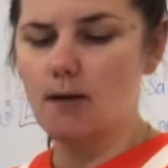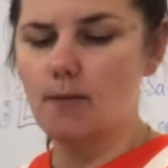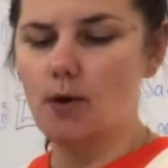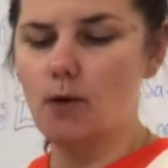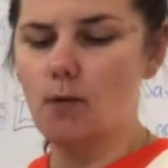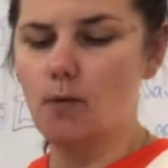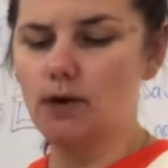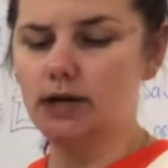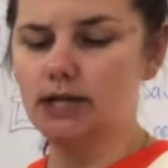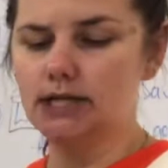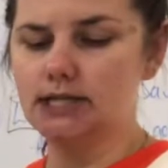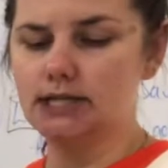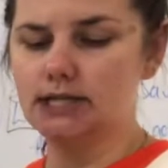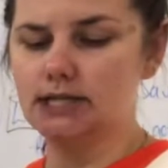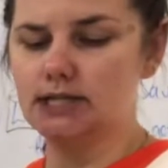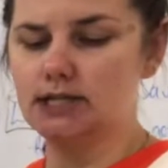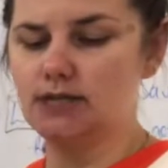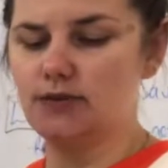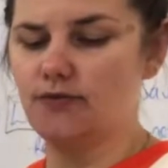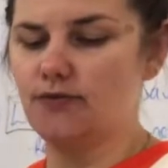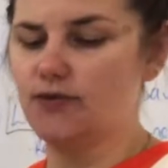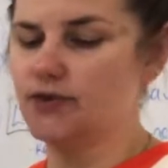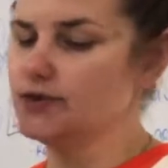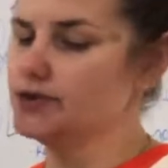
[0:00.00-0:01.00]
What it does is
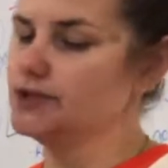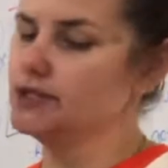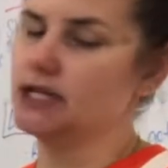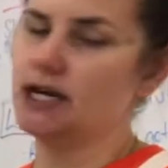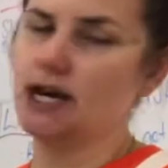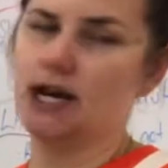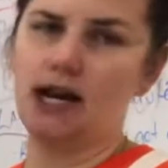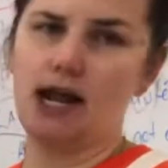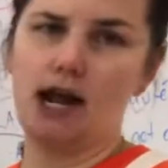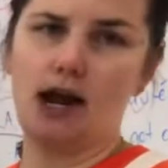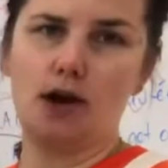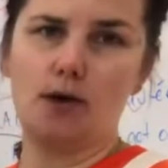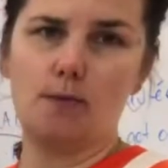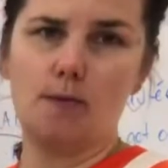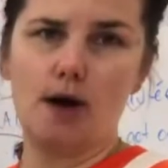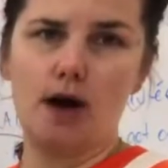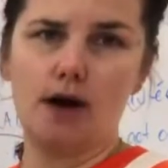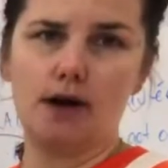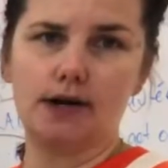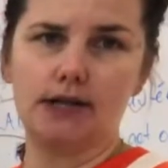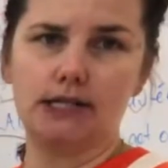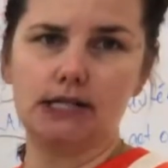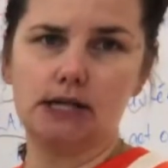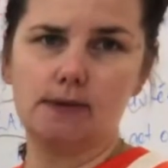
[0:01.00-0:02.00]
it fills in any air
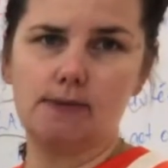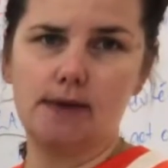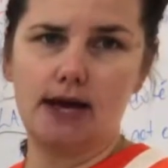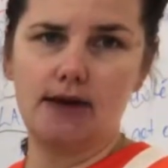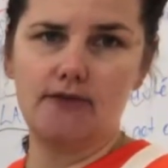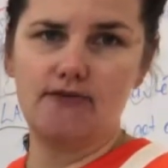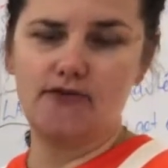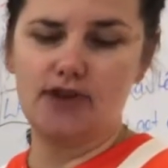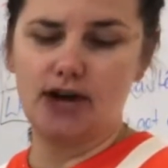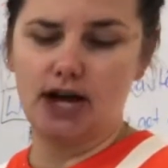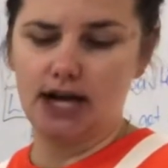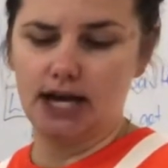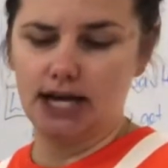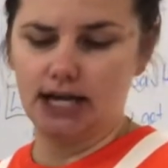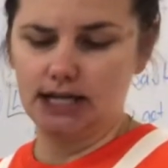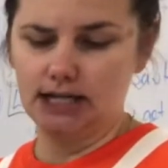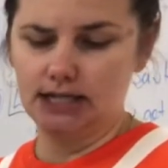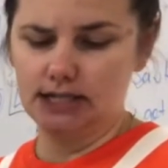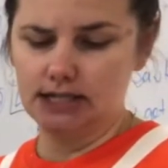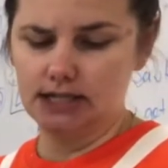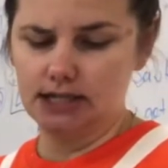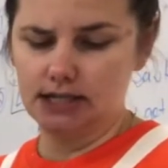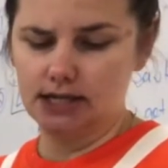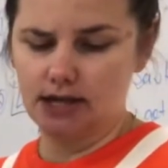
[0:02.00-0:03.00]
pockets I might
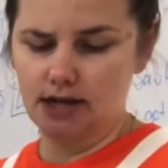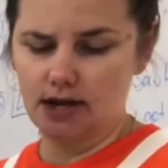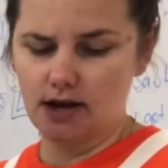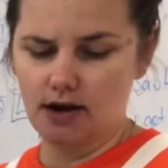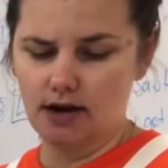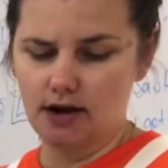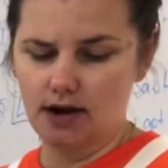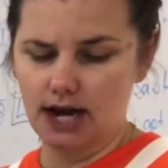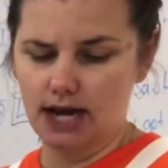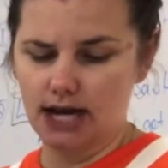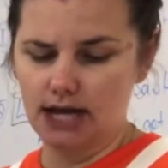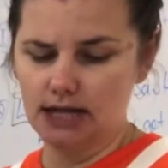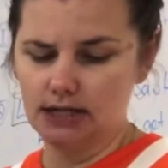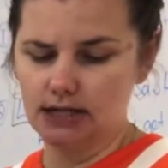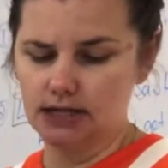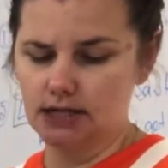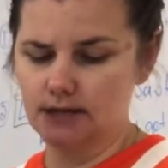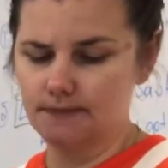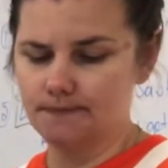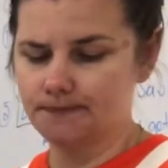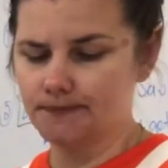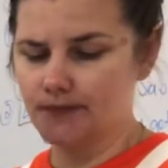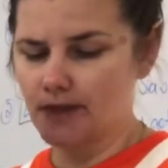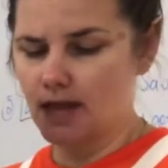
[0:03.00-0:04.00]
find, all right?
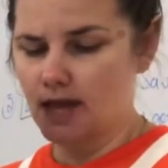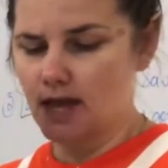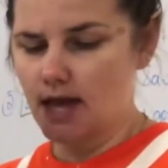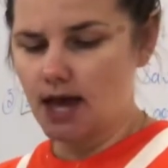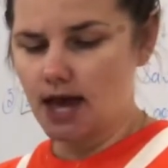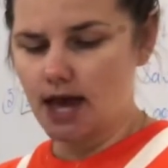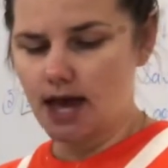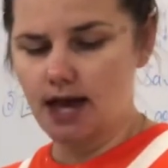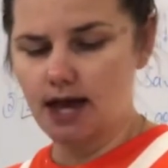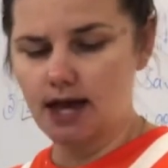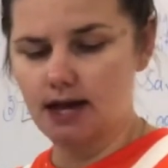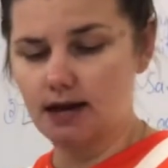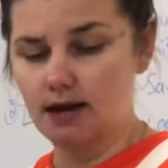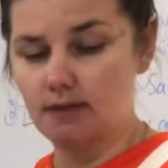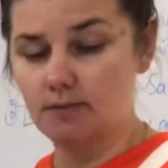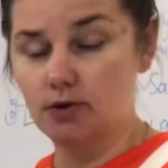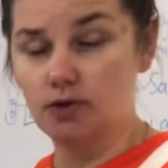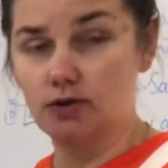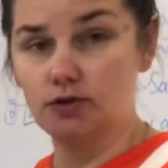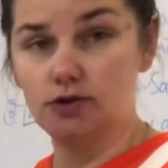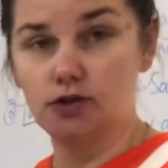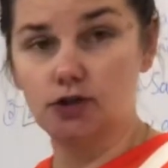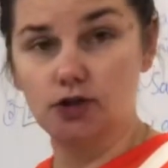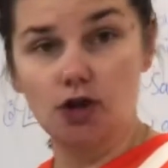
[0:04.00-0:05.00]
And I'm
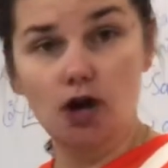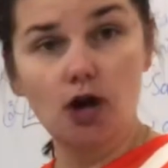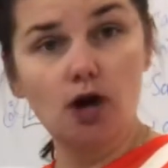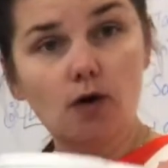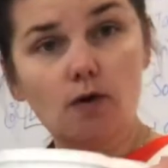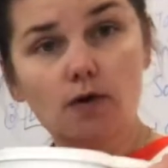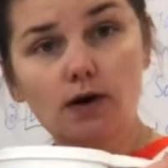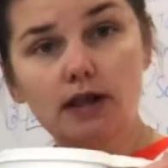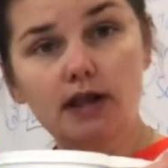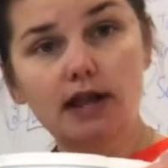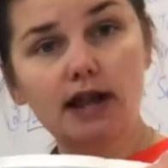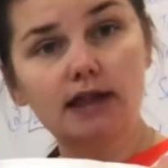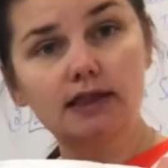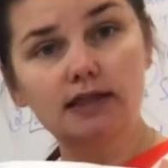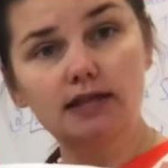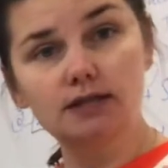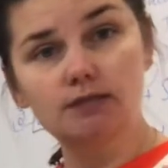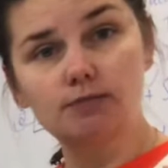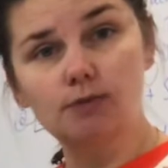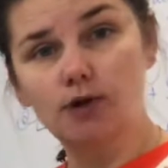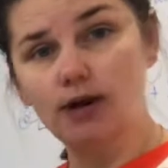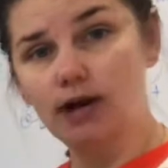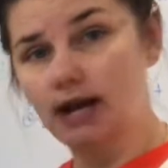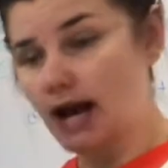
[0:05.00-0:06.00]
good to go. And at
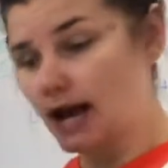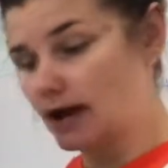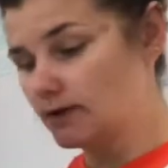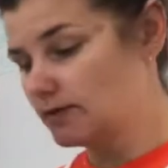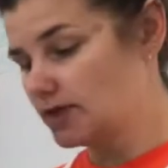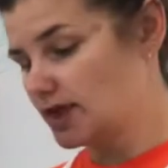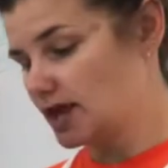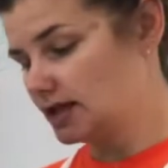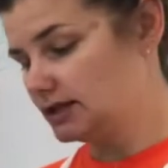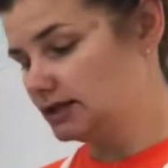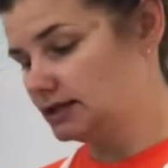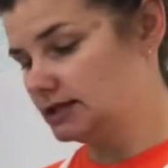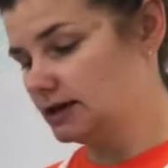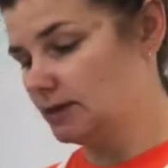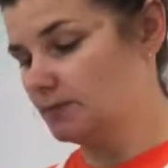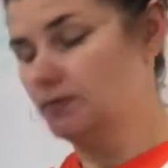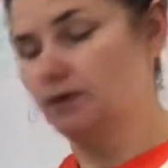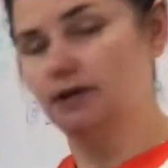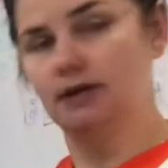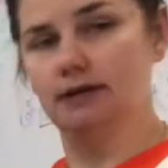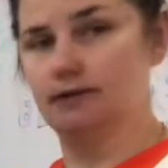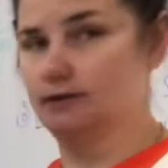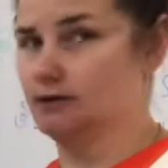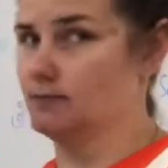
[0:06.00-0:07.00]
this point, I would then dump
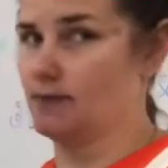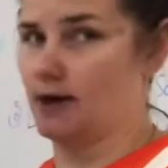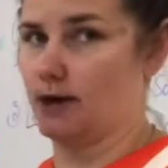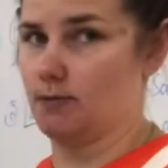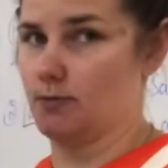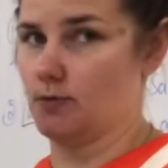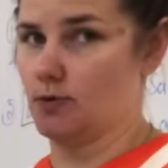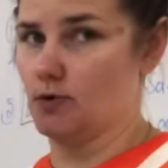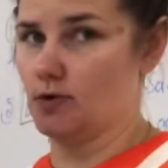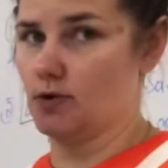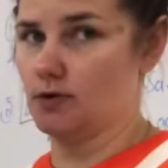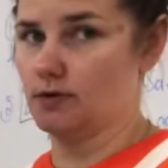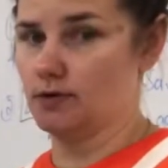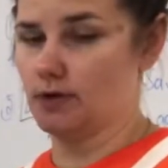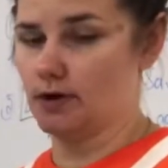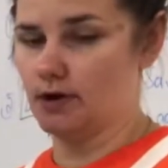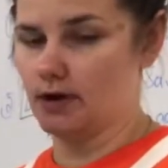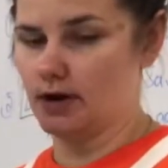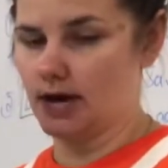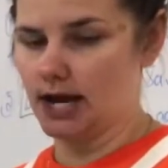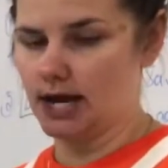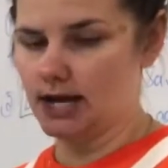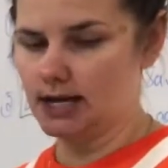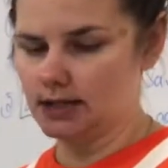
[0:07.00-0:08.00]
it into my bowl,
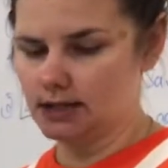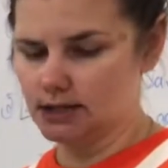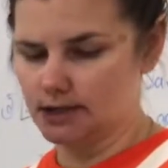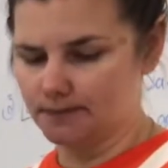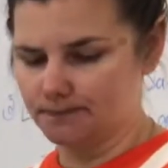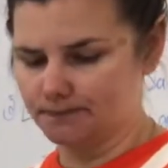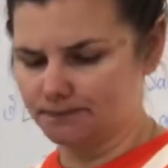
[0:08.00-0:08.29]
all right?